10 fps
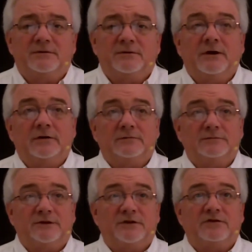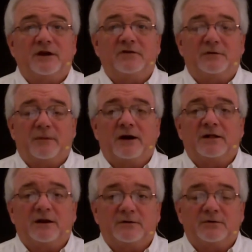Well, in this case, her body
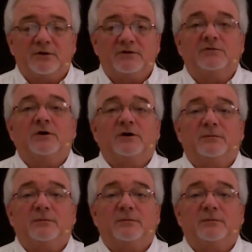language was as well.